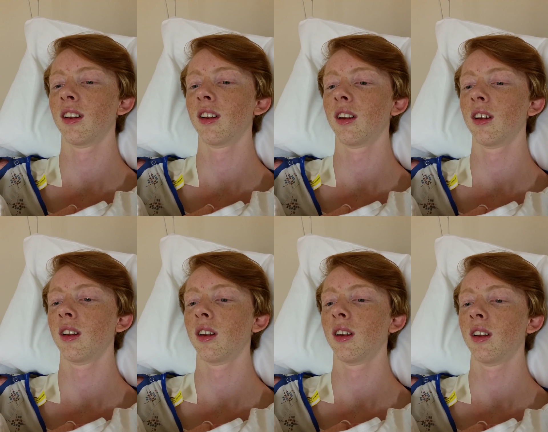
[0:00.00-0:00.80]

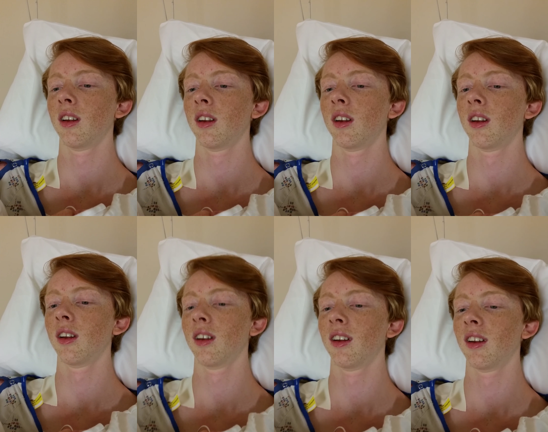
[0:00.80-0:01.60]

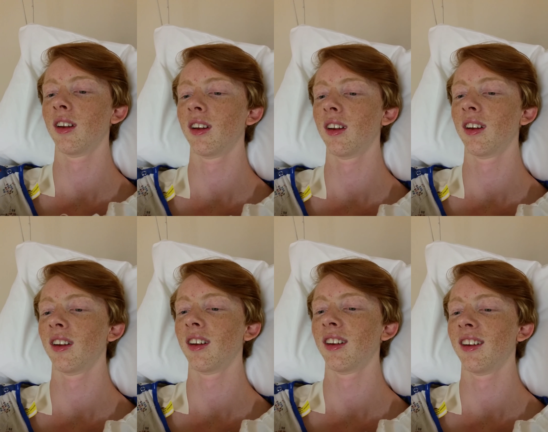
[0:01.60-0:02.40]

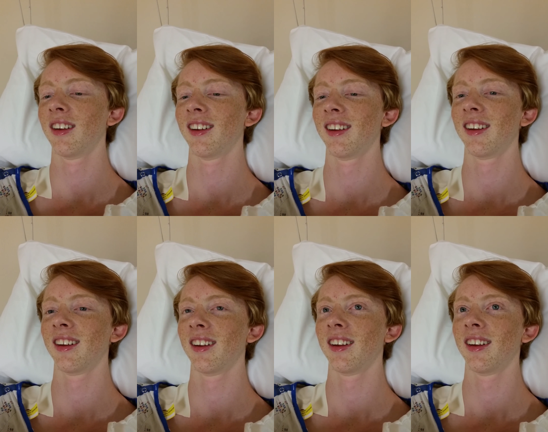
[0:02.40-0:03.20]

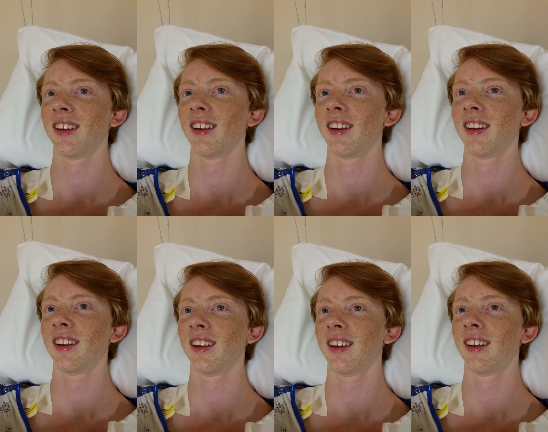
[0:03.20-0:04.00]
(silence)